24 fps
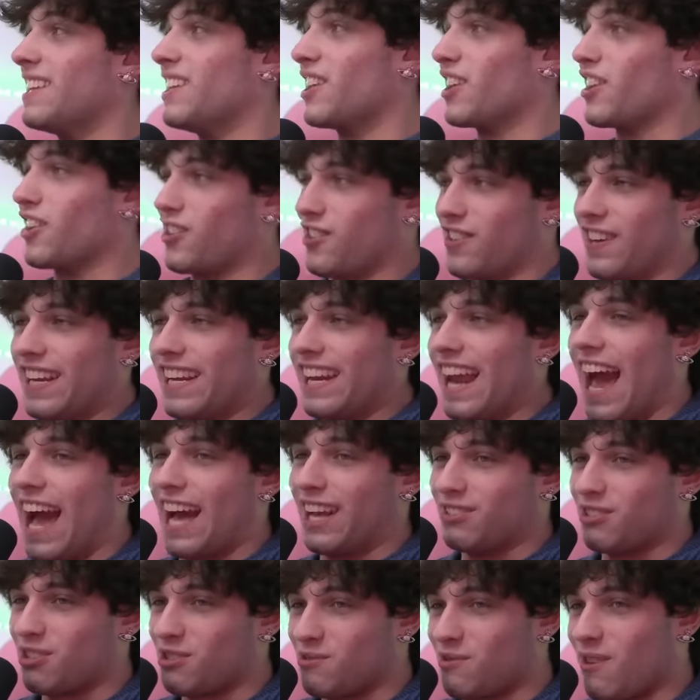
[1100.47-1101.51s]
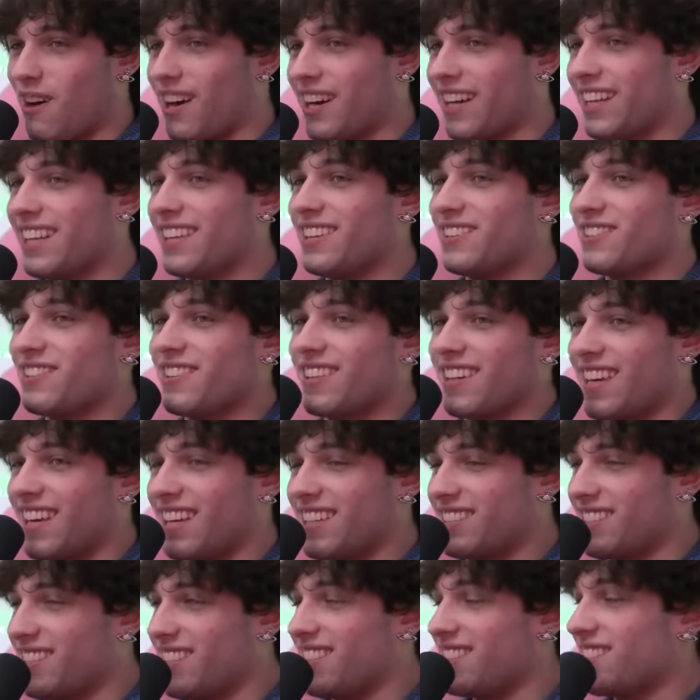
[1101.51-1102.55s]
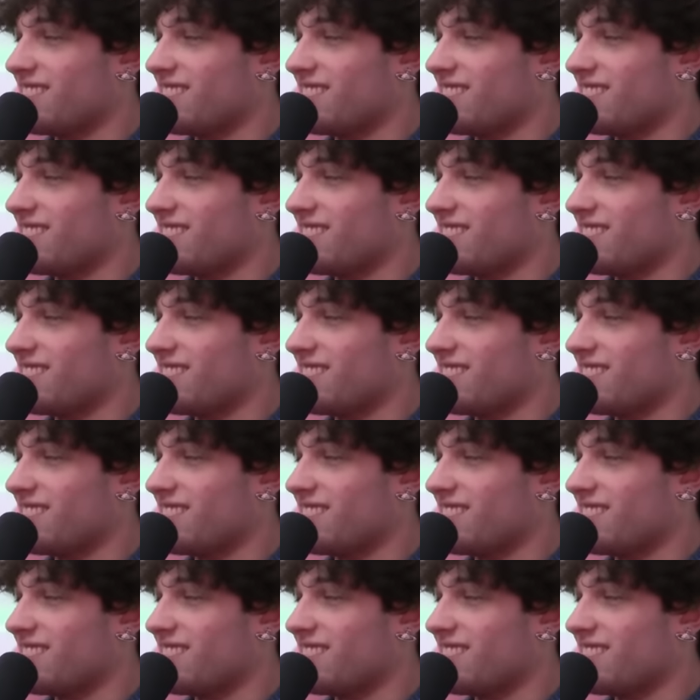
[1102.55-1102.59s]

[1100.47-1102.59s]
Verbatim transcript: your one green ass was walking into the kitchen. went to a